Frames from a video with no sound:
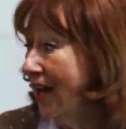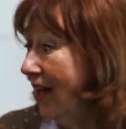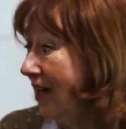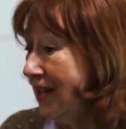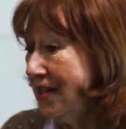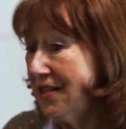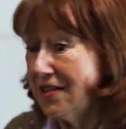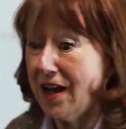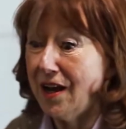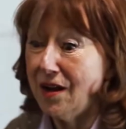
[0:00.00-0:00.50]

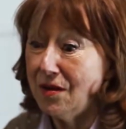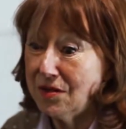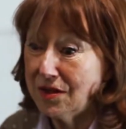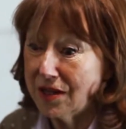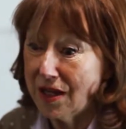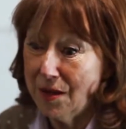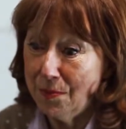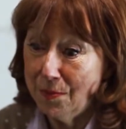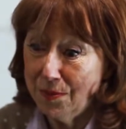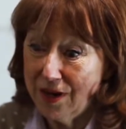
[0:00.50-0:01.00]
and he's
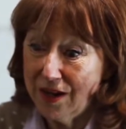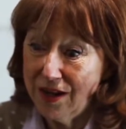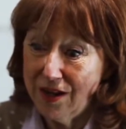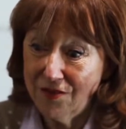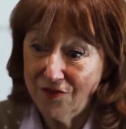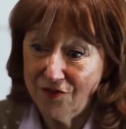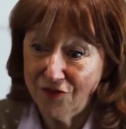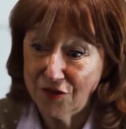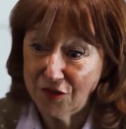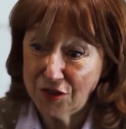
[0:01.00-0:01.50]
out there
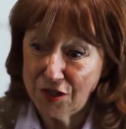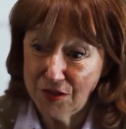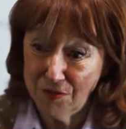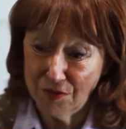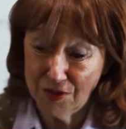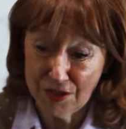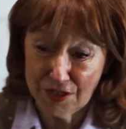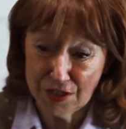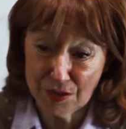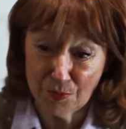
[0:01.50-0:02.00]
playing footy
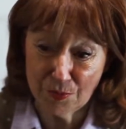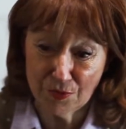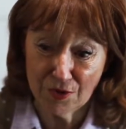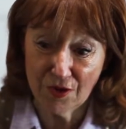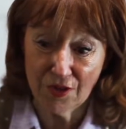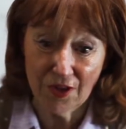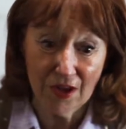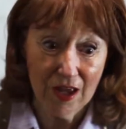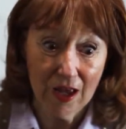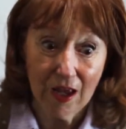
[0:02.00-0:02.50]
with his
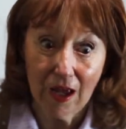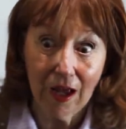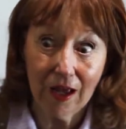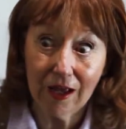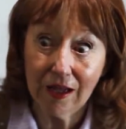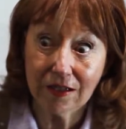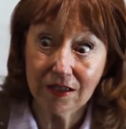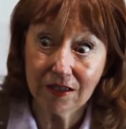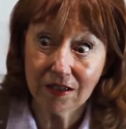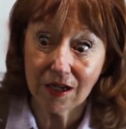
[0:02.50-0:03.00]
brother
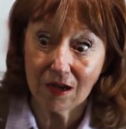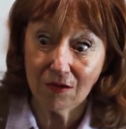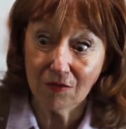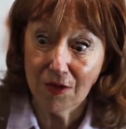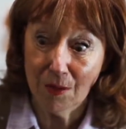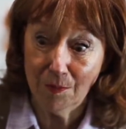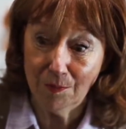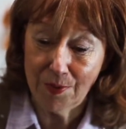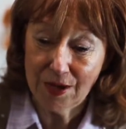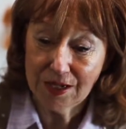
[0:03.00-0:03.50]
and
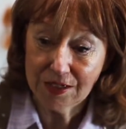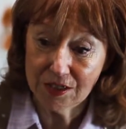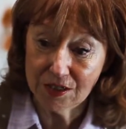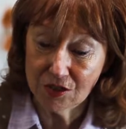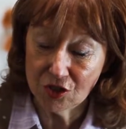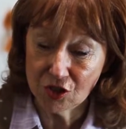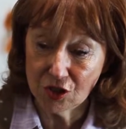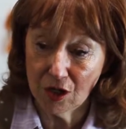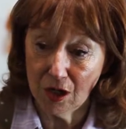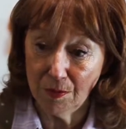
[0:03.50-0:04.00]
down the
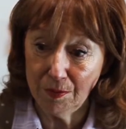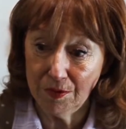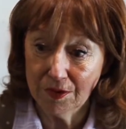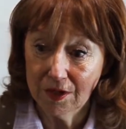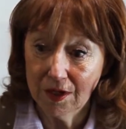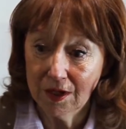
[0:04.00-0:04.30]
betting shop.